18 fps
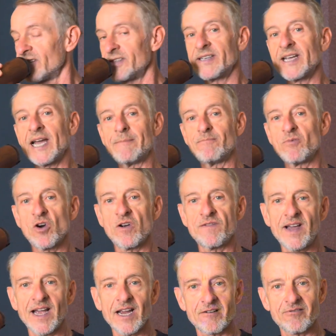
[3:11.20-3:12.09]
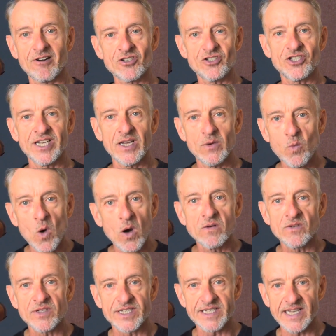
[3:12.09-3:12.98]
you get more of that crunchy
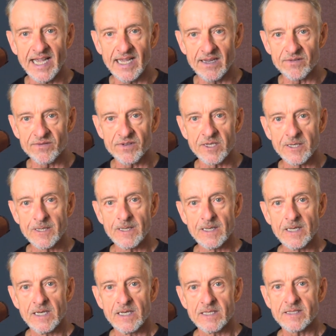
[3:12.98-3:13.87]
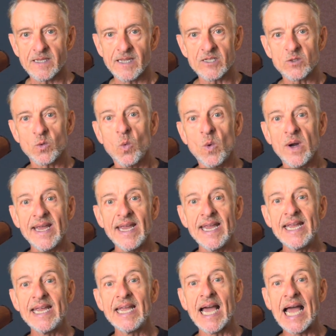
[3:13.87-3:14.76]
wong sound. So that's
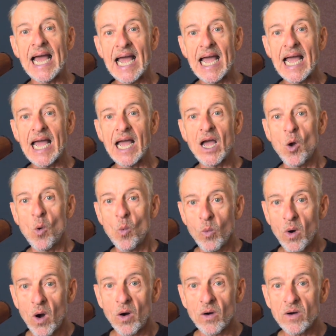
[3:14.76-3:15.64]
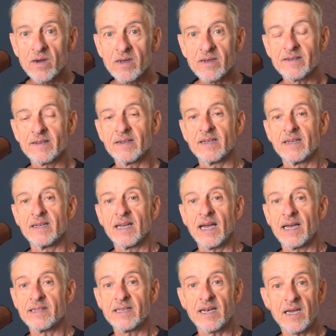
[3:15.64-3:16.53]
WeeAhWong.
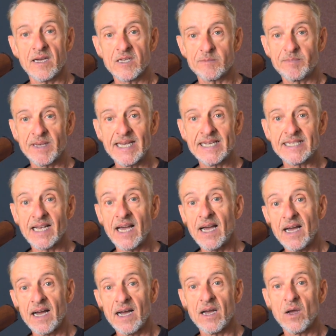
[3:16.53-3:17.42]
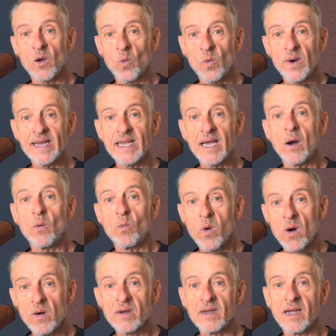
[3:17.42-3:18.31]
And the last bit is
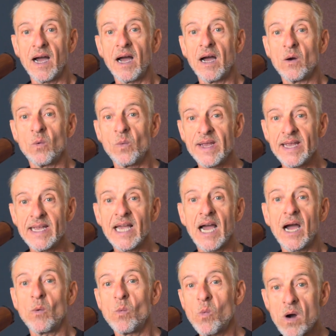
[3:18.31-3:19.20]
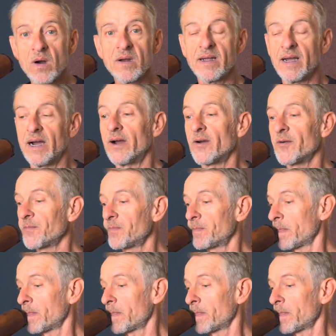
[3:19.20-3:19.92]
WeeAhWonga, WeeAhWonga.